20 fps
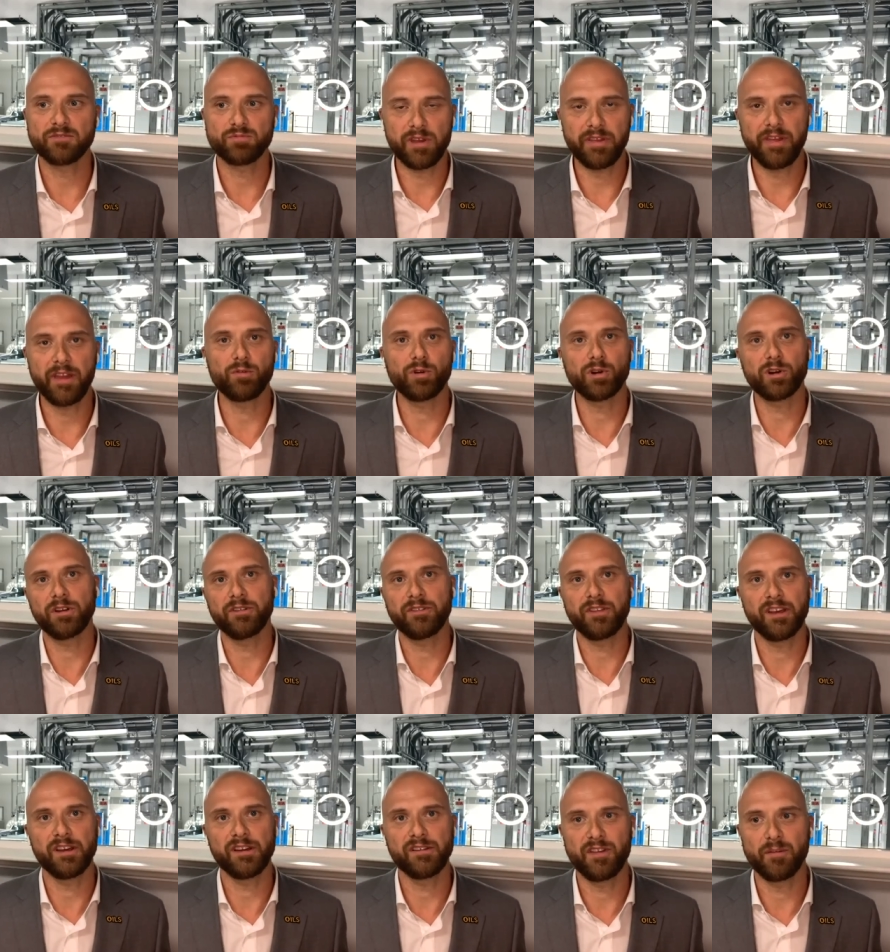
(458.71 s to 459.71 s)
We think we're at
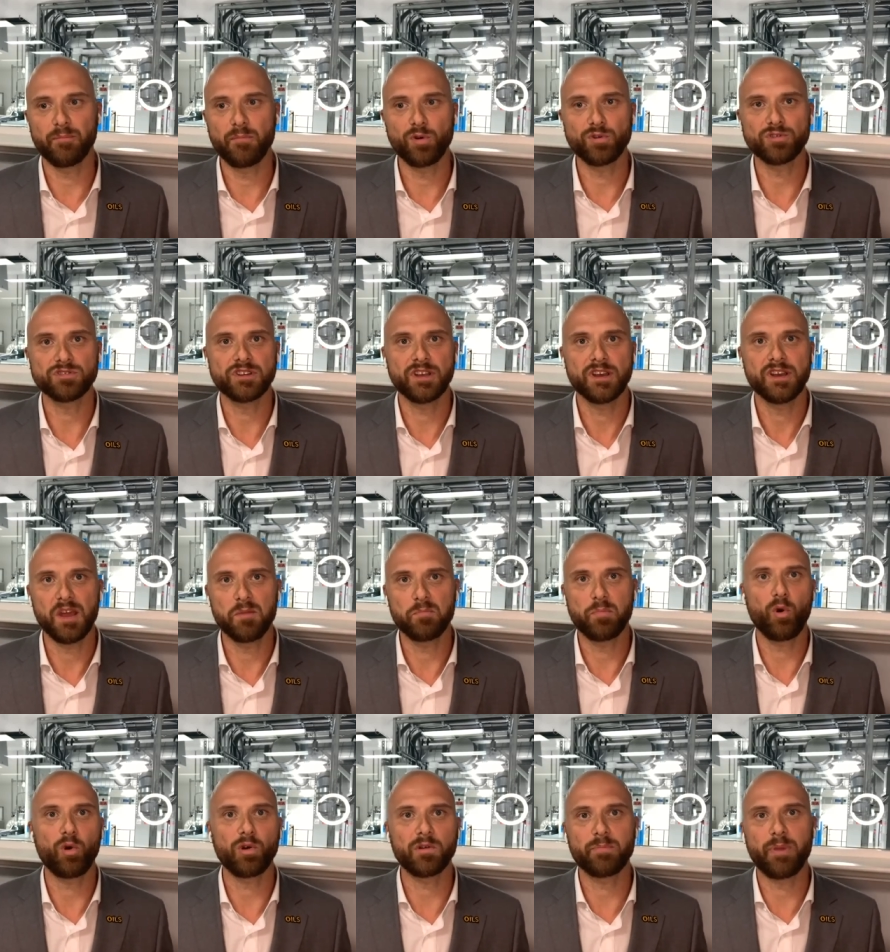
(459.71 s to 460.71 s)
the, the most
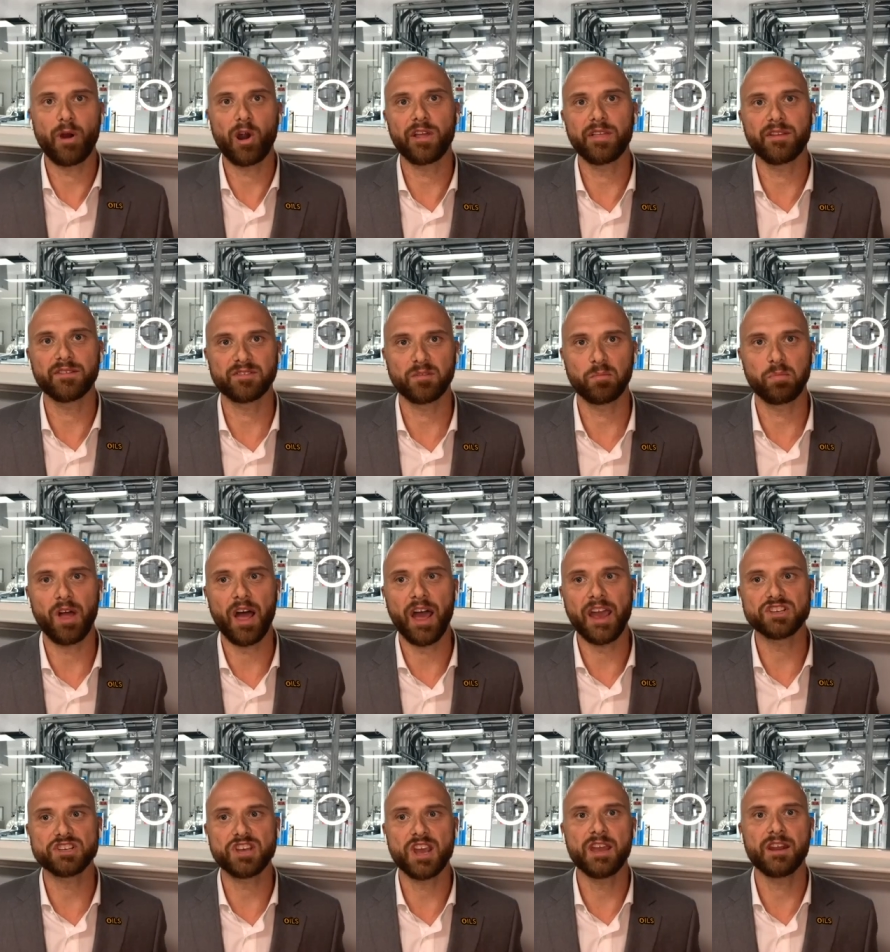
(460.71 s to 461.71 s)
important part of the supply
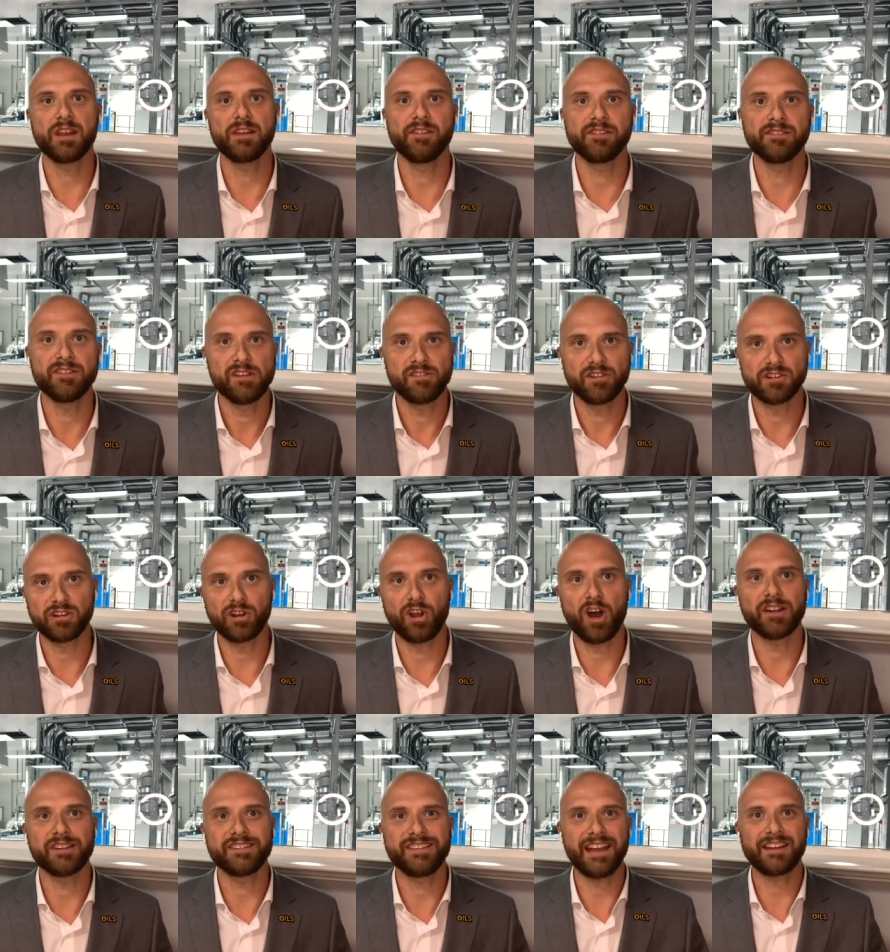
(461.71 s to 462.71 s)
chain, and then there's a
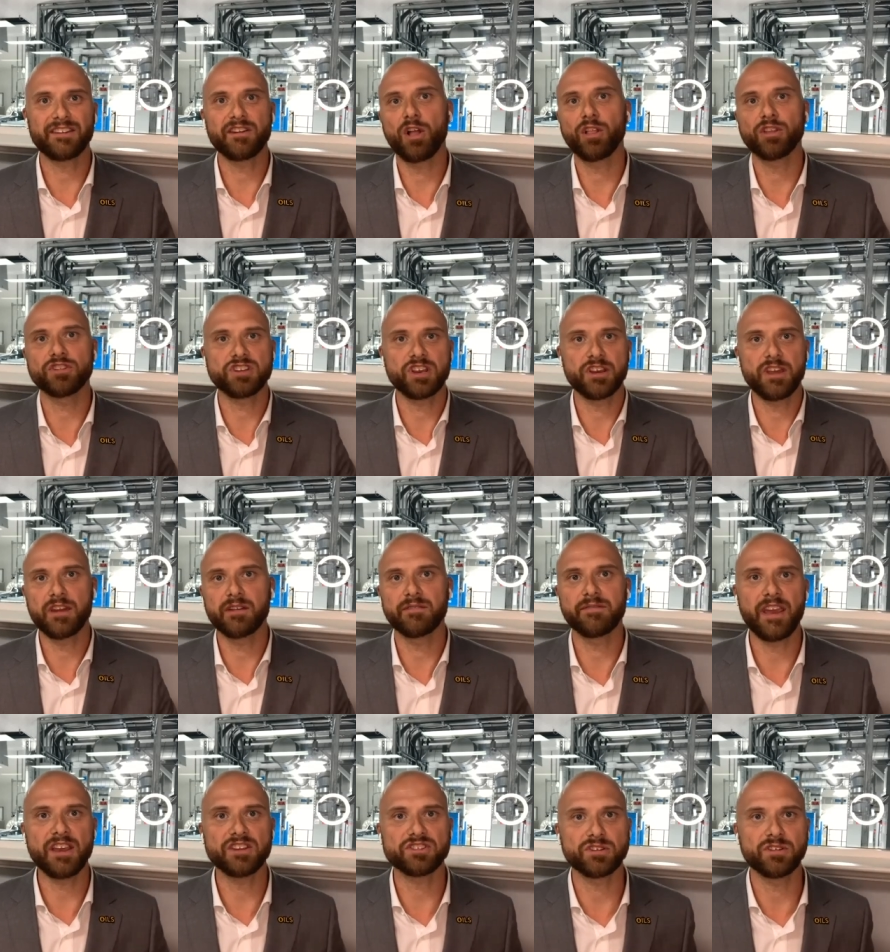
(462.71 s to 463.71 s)
lot of technology and
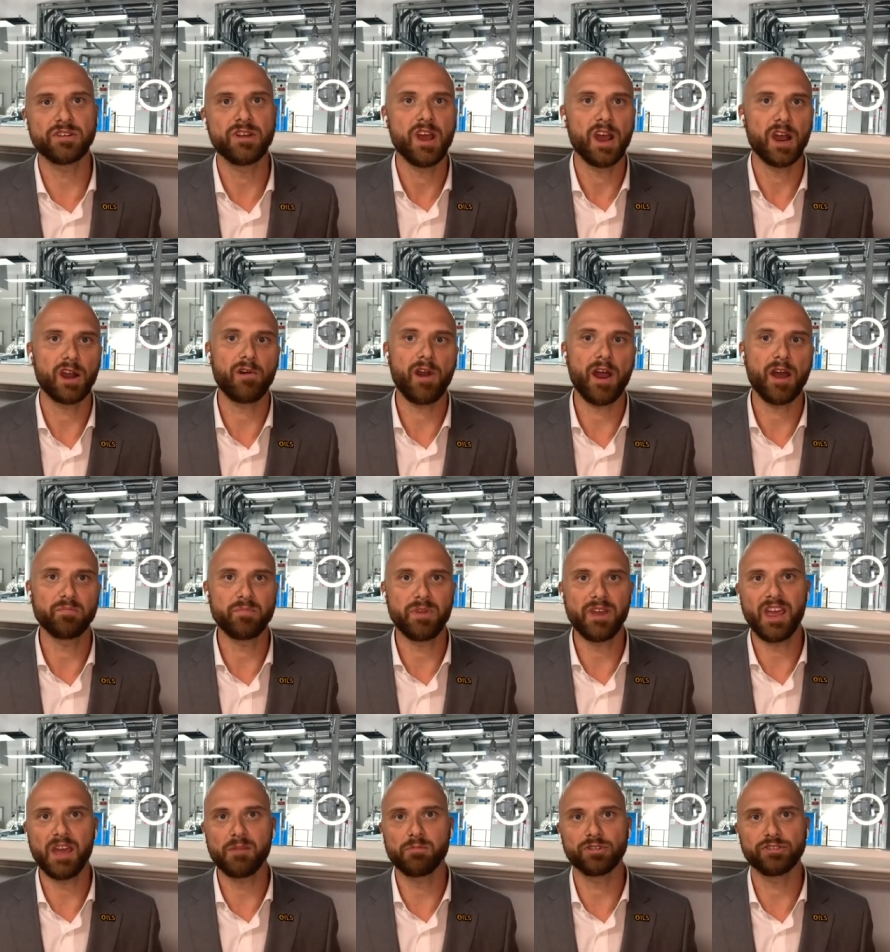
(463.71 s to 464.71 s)
innovation around
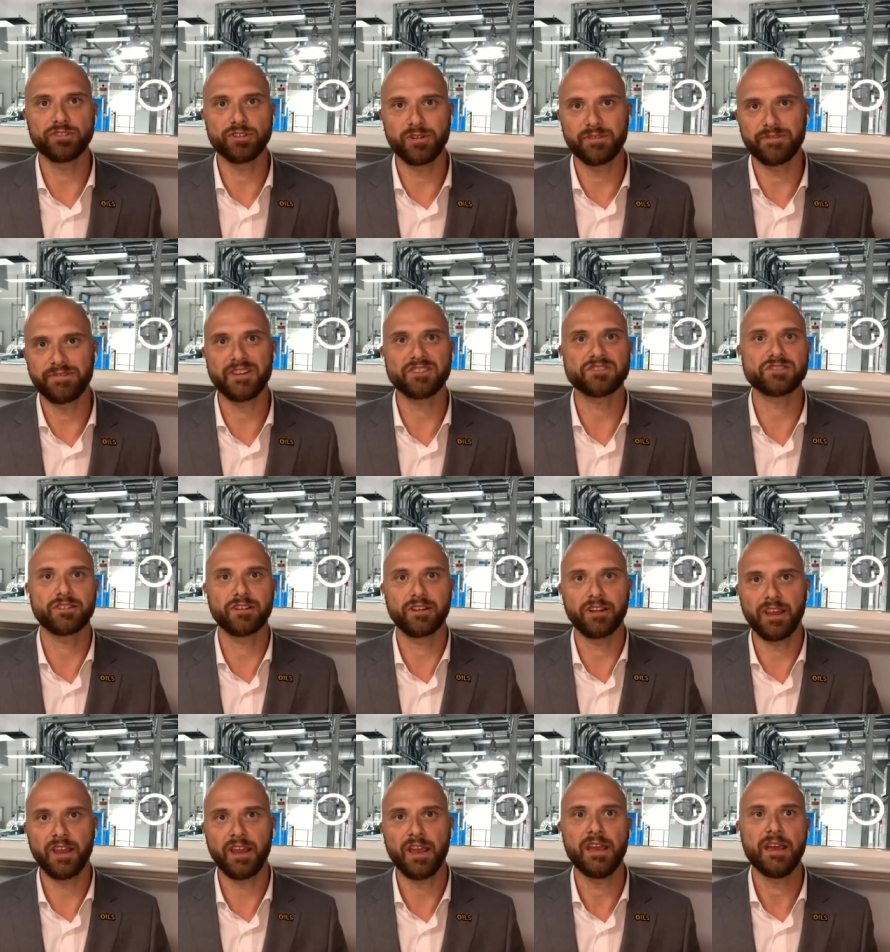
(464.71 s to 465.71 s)
being able to
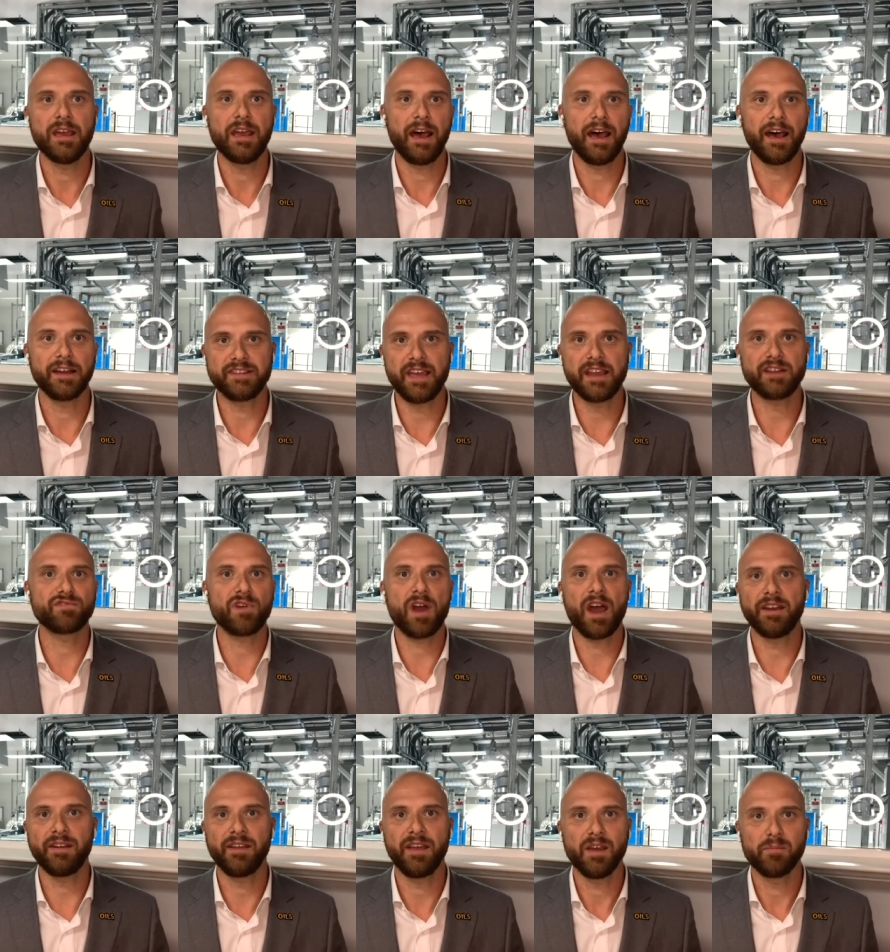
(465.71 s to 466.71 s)
efficiently uh, take
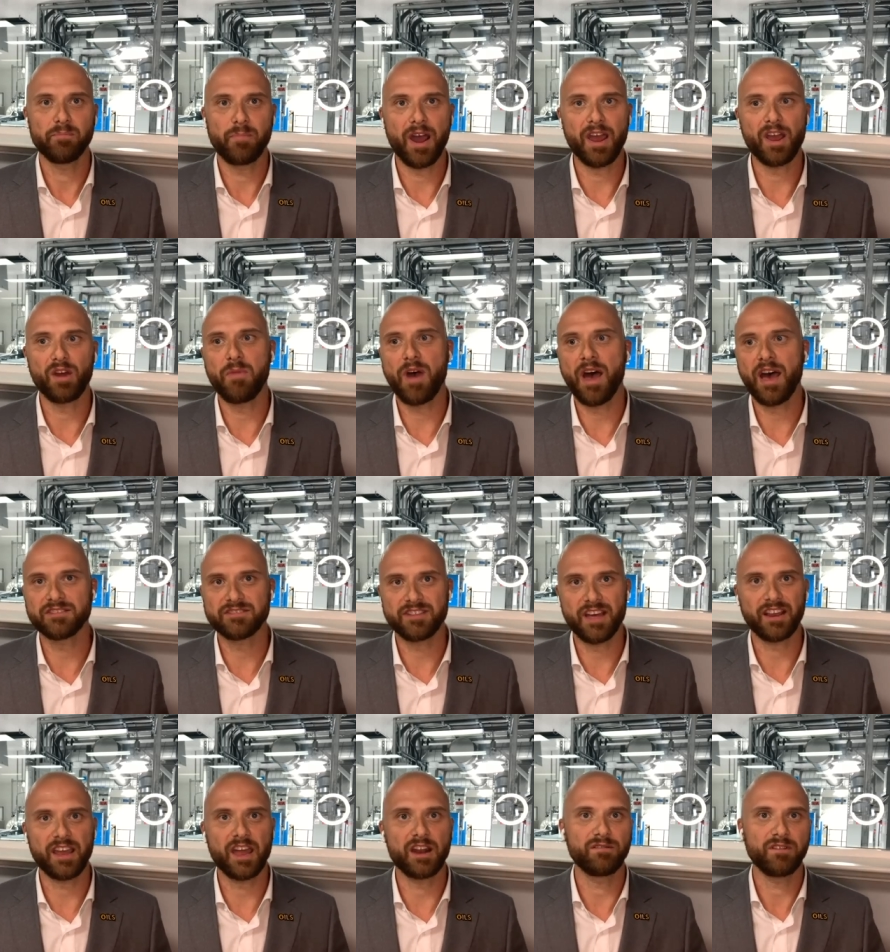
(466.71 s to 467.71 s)
dried biomass,
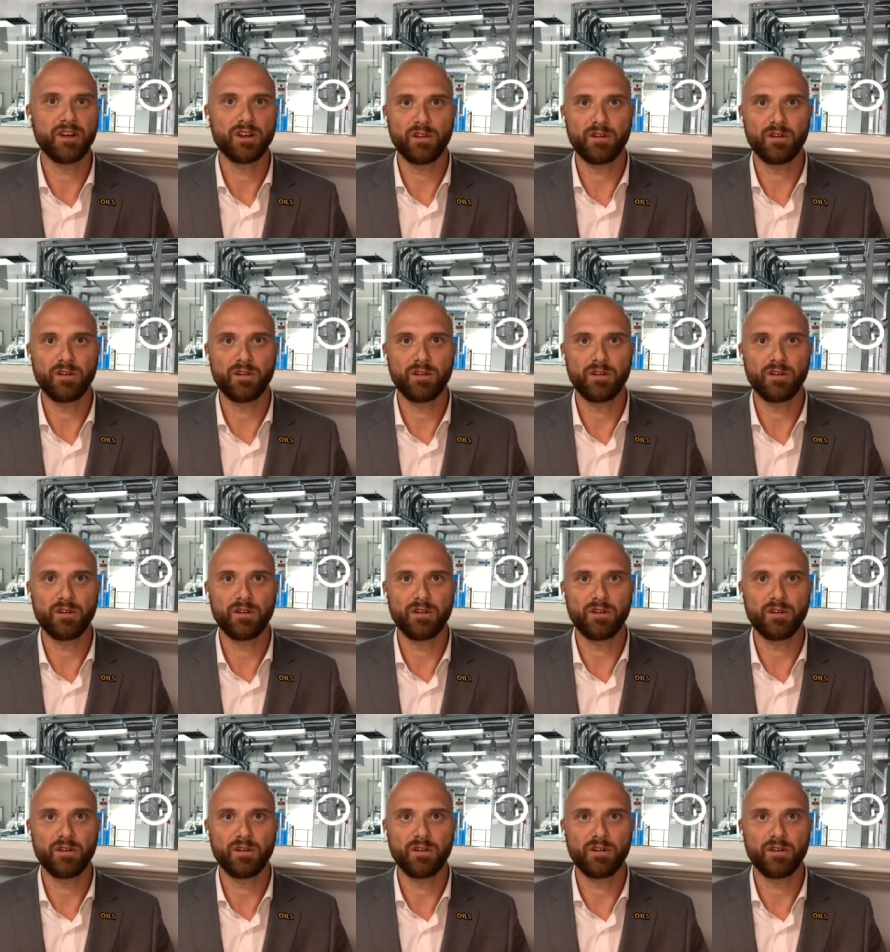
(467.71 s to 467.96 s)
that kind of